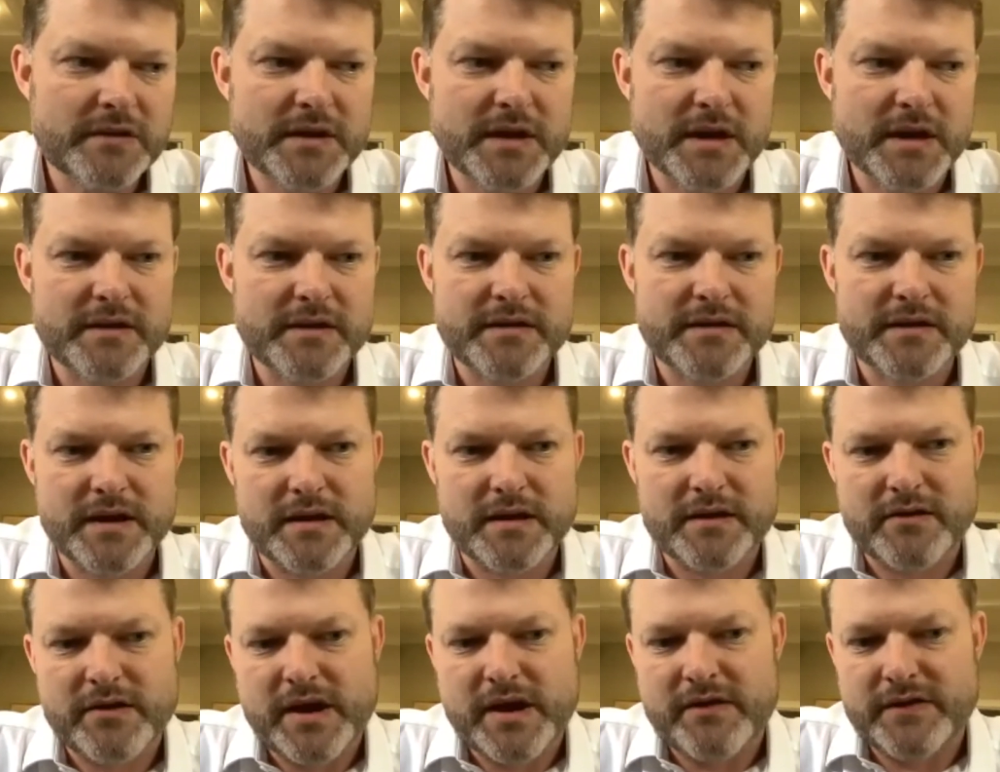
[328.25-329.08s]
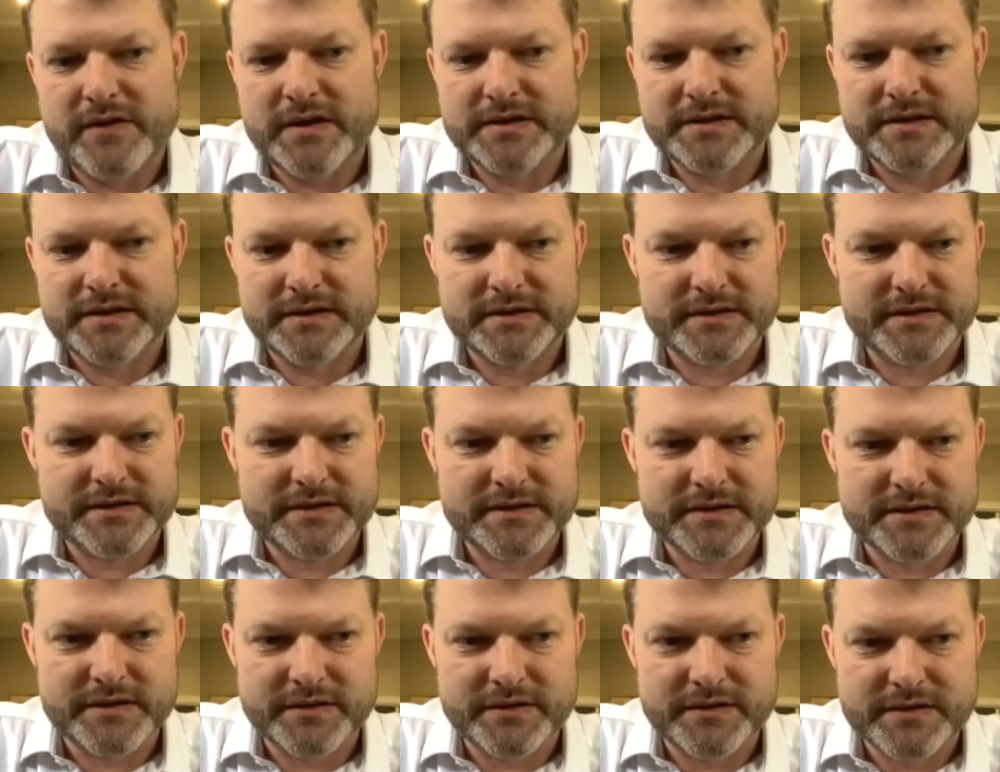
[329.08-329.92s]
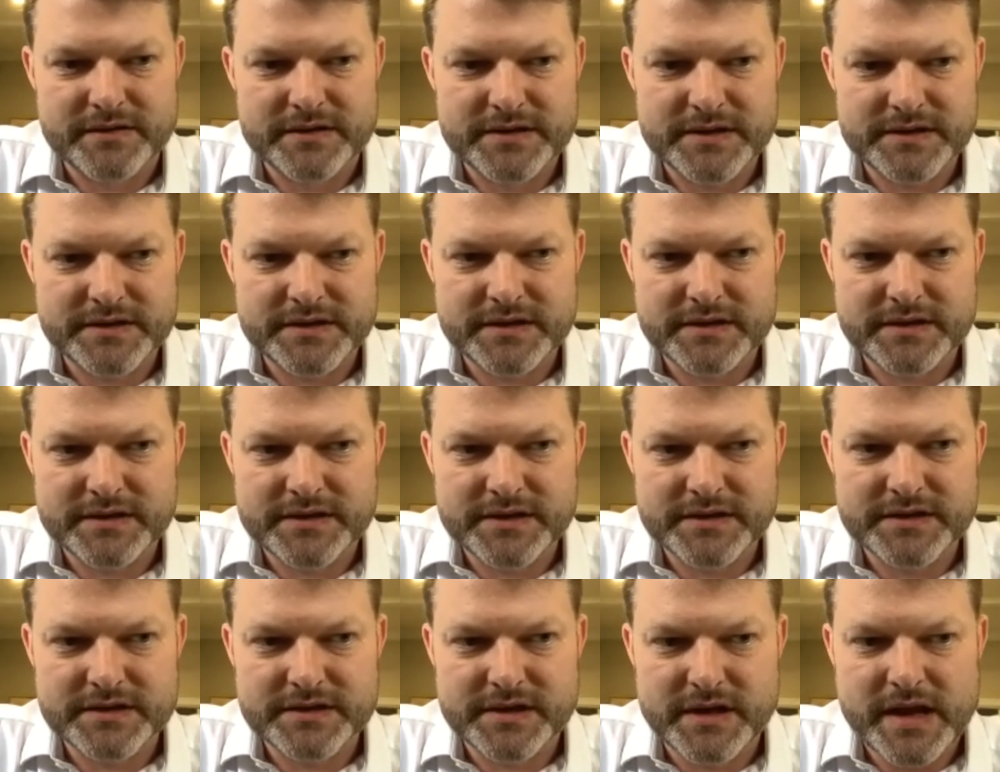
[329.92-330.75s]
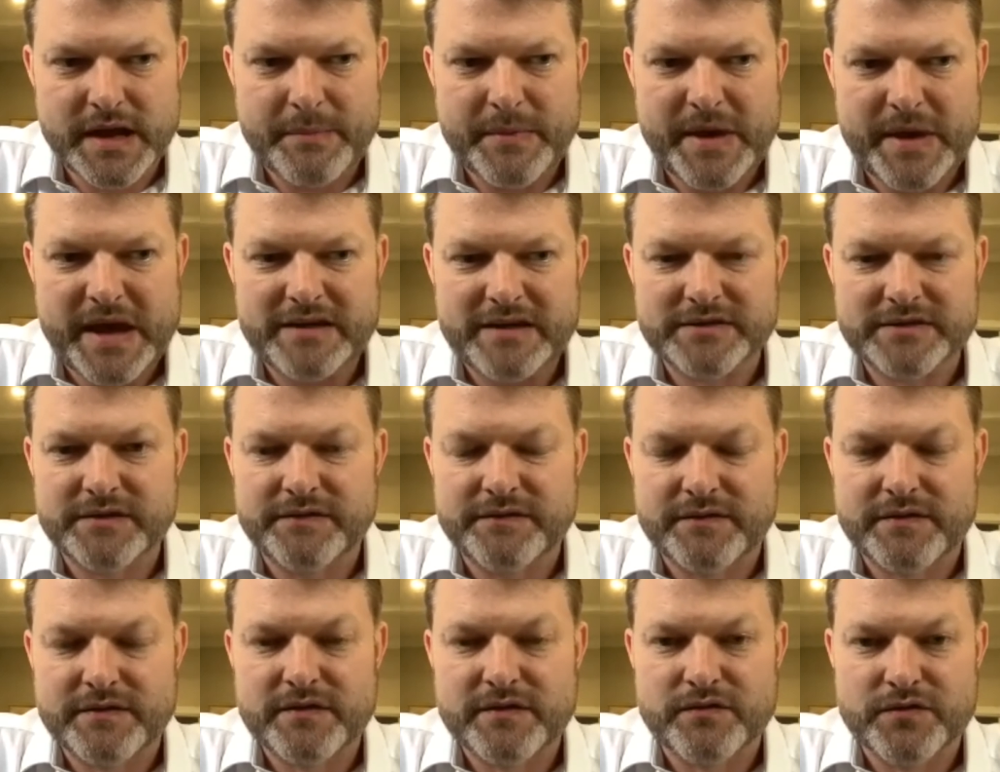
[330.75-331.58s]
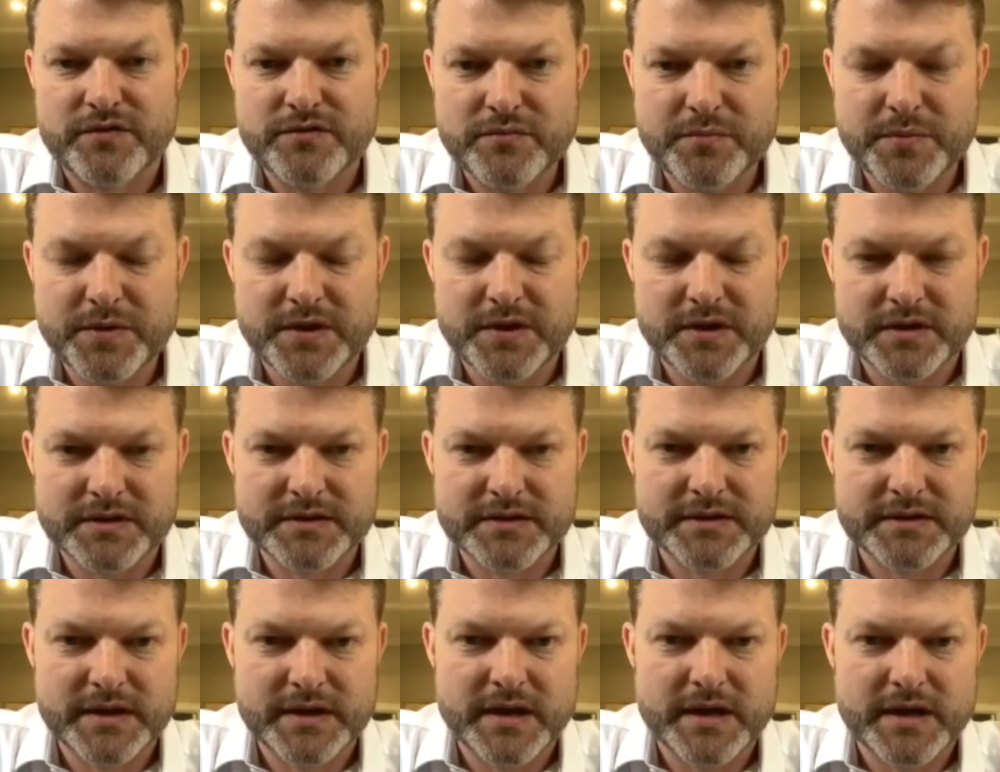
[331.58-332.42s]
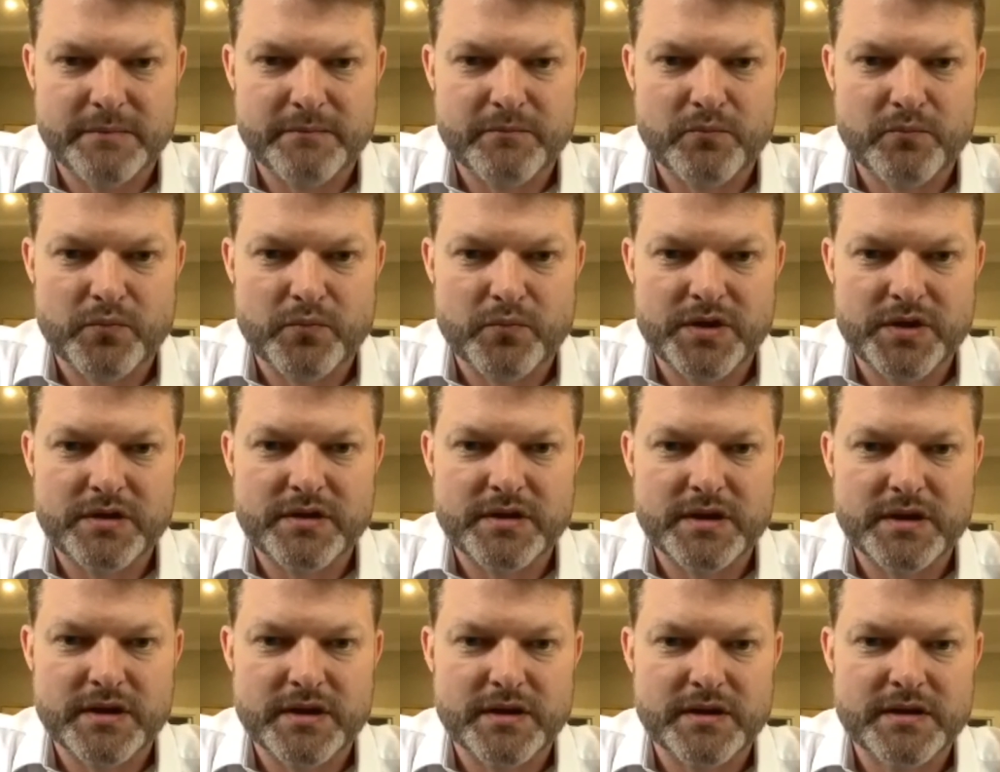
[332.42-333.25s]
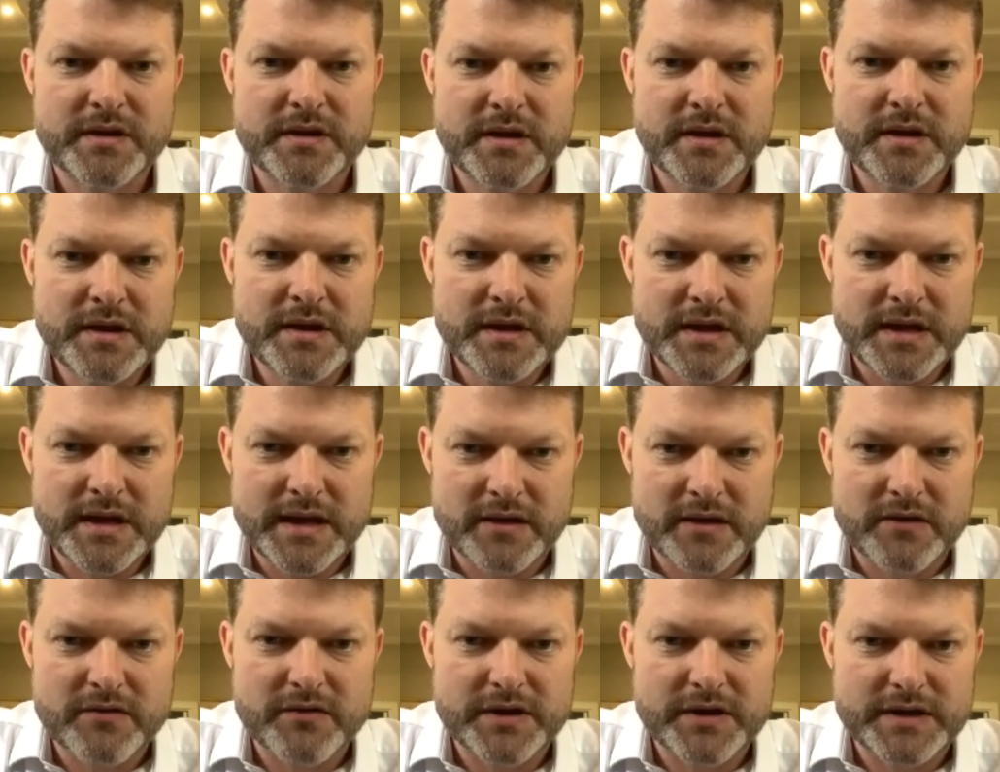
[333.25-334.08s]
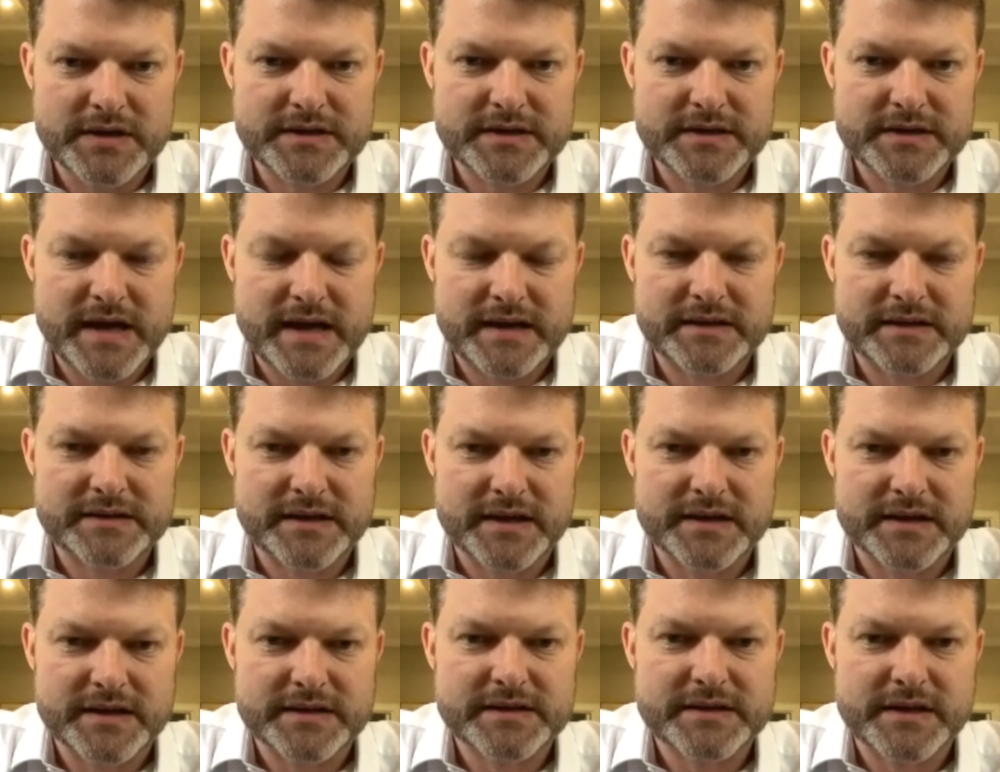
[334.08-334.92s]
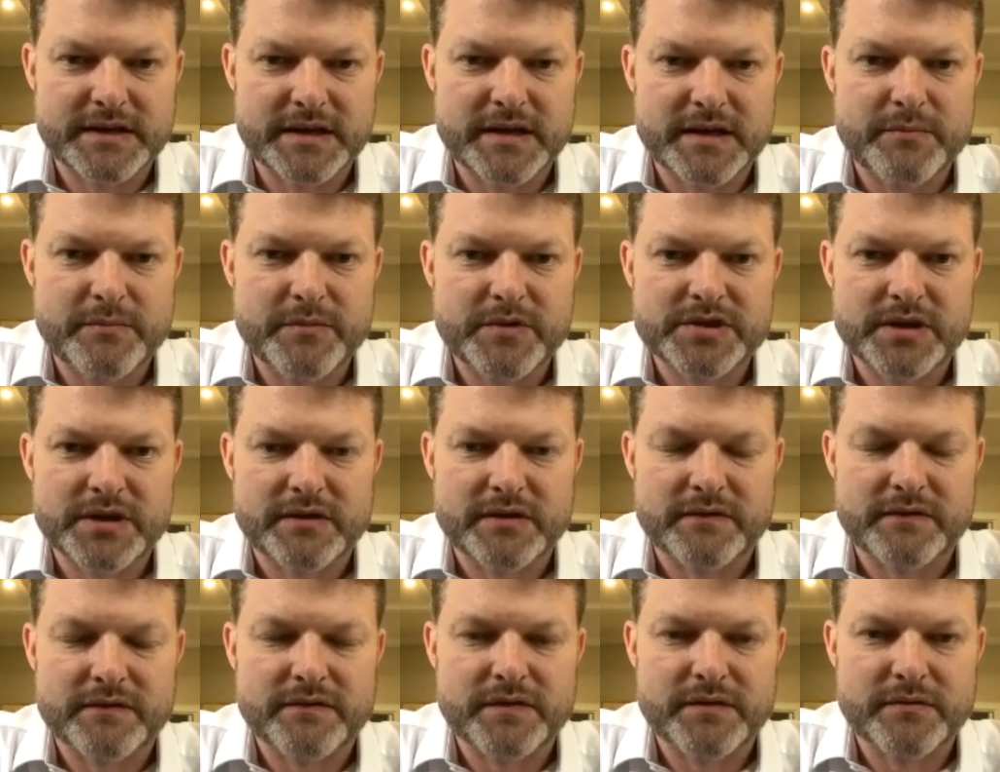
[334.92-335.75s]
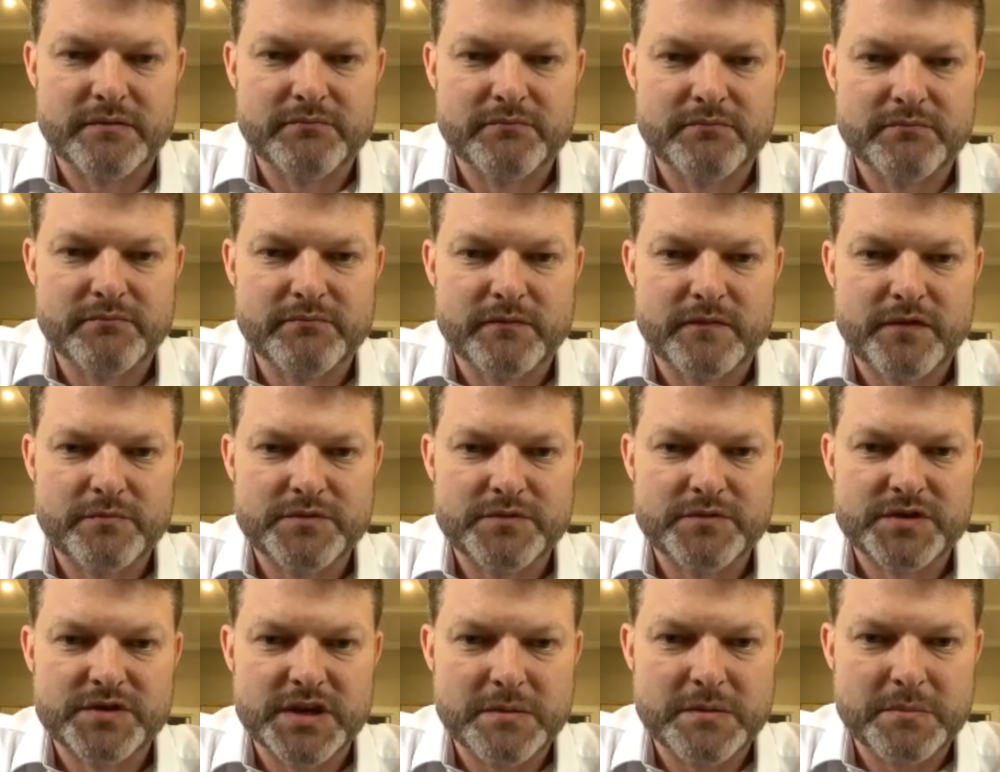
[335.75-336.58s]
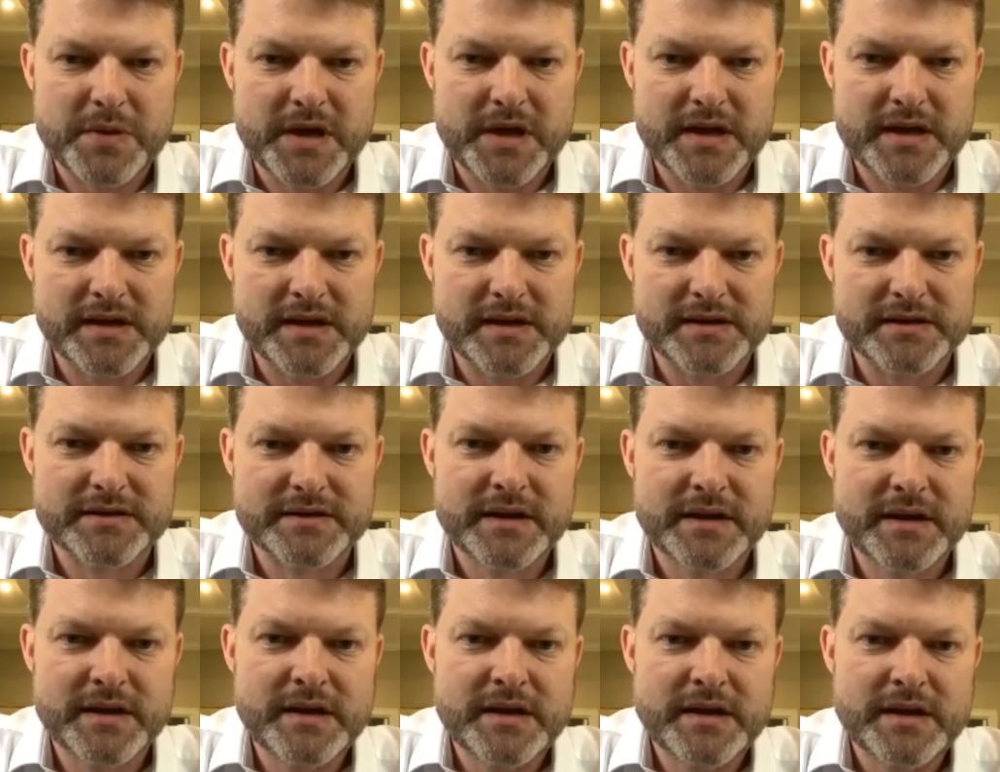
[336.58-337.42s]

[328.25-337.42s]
The other areas is just the amount of throughput with the increased access to imaging from GPs.